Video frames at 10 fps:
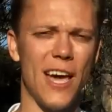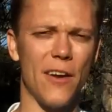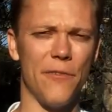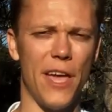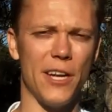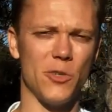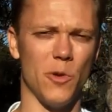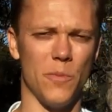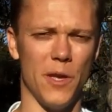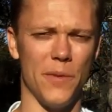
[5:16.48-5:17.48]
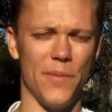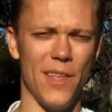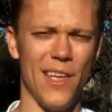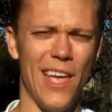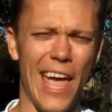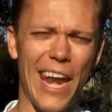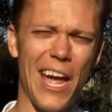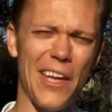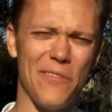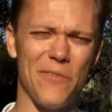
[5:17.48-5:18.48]
How to Vanish with me. And
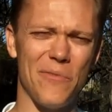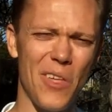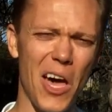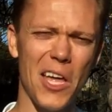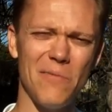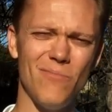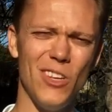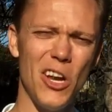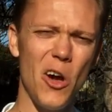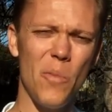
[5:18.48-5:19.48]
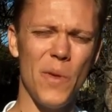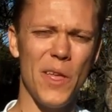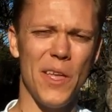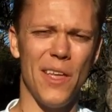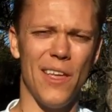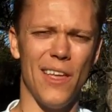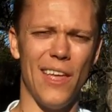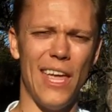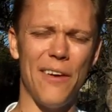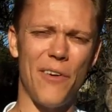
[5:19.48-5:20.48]
I thought, you know,
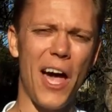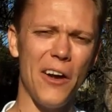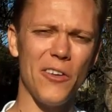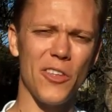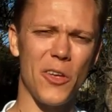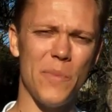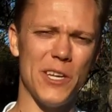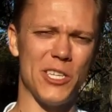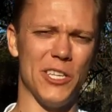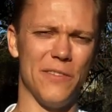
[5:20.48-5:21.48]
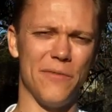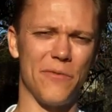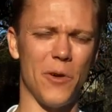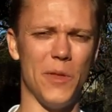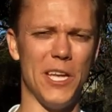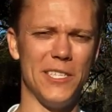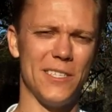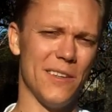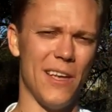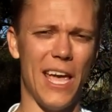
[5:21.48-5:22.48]
if I earn the commission from
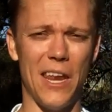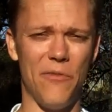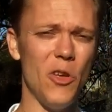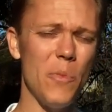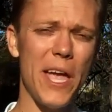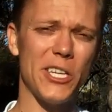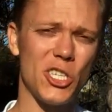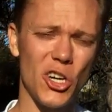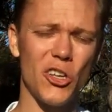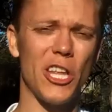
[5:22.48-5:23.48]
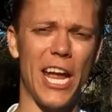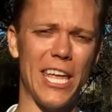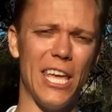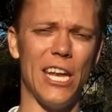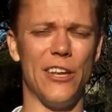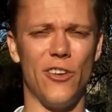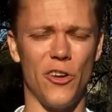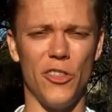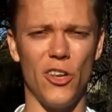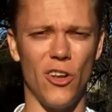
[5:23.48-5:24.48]
this, and if you make sure that I get it
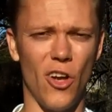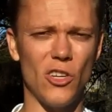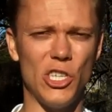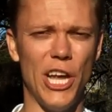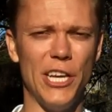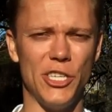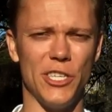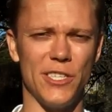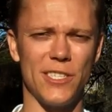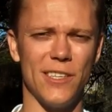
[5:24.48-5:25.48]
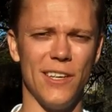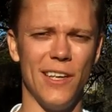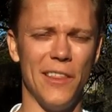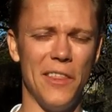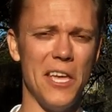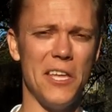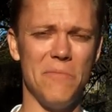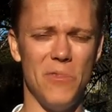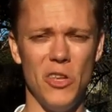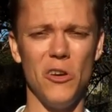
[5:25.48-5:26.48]
during the negotiations, then
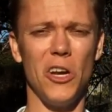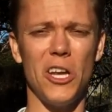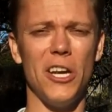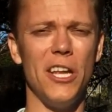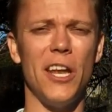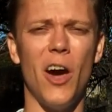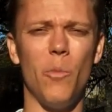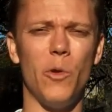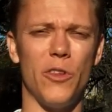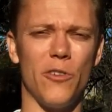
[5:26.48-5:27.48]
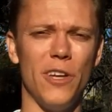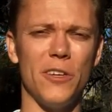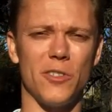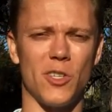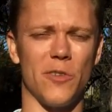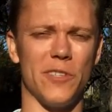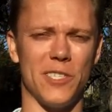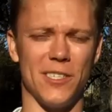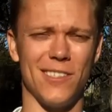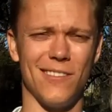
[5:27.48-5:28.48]
you're going to need help with your legal
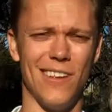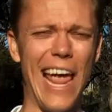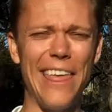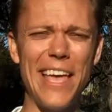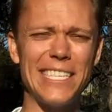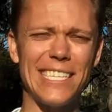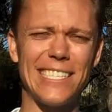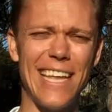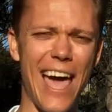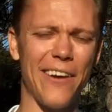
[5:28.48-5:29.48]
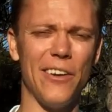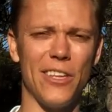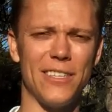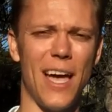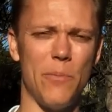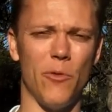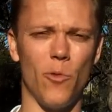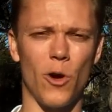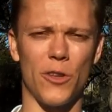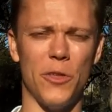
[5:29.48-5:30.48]
services. And that's exactly the type of
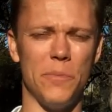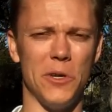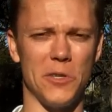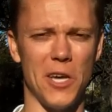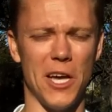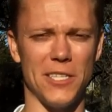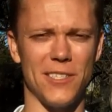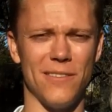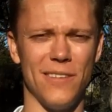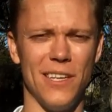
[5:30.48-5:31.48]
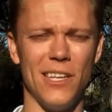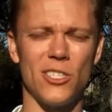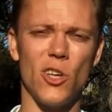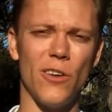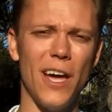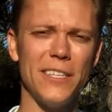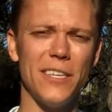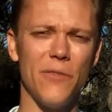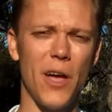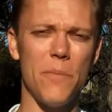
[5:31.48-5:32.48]
work that Bill does. So I'd like
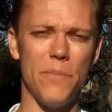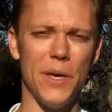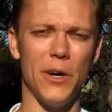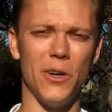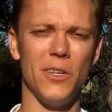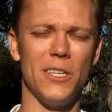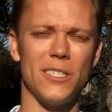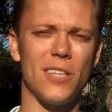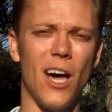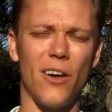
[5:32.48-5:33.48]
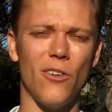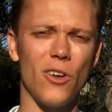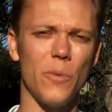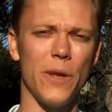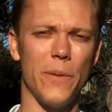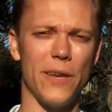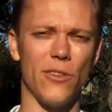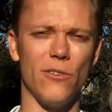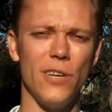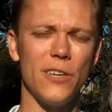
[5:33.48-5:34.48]
to invite Bill to talk a little bit about
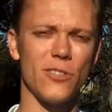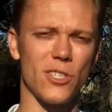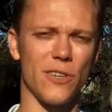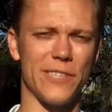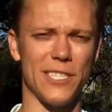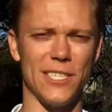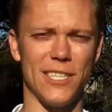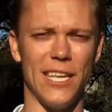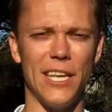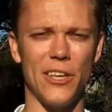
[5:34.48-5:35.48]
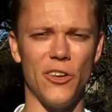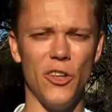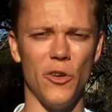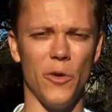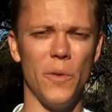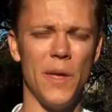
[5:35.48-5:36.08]
the legal services that he can do